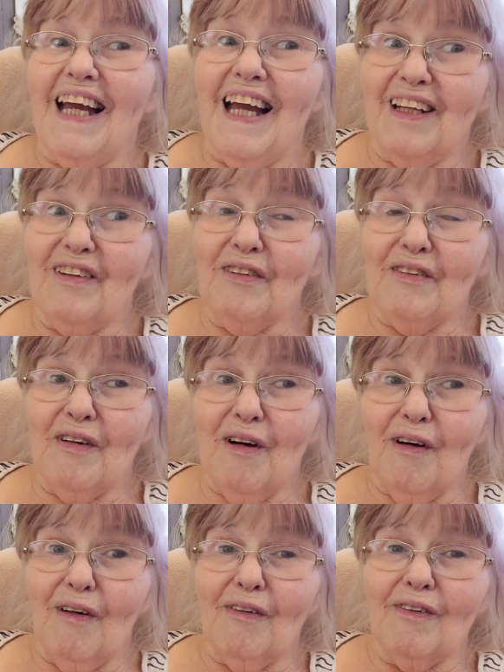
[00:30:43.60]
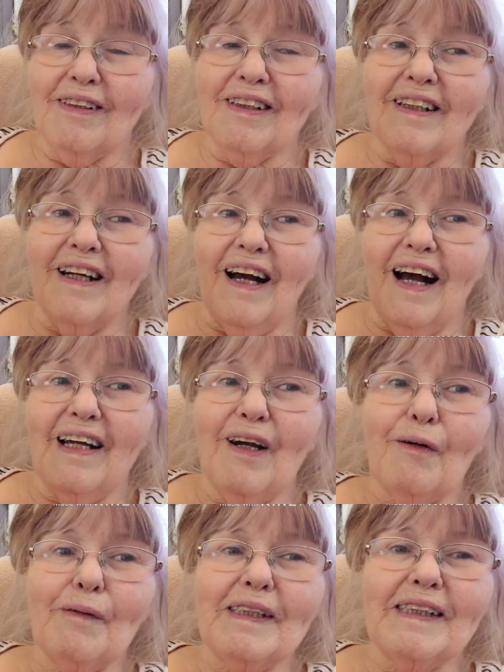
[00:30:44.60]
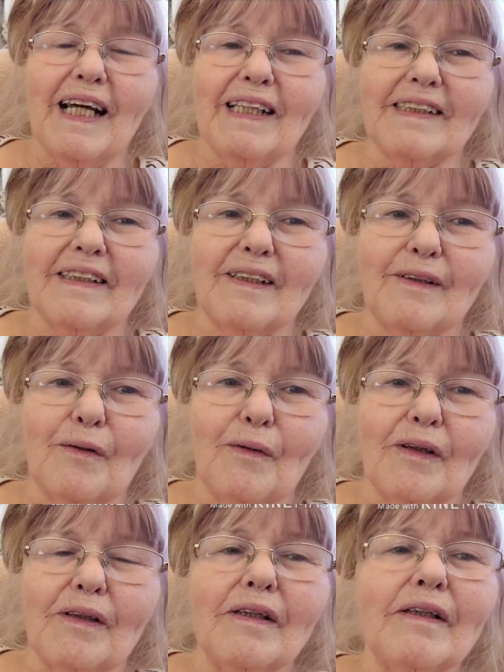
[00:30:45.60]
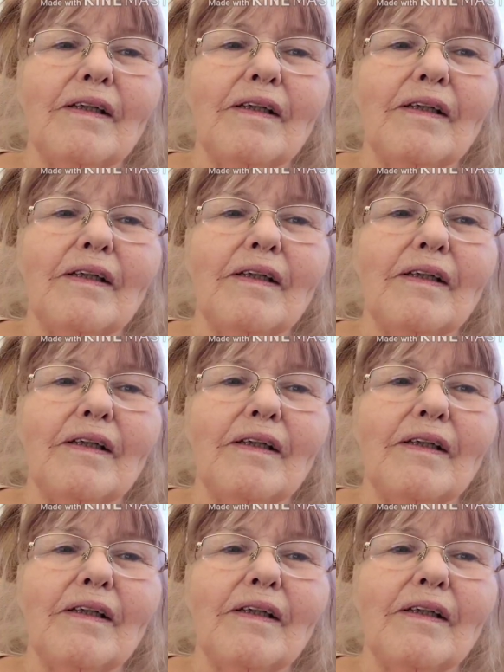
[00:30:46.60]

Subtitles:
And you know, I always ask the Lord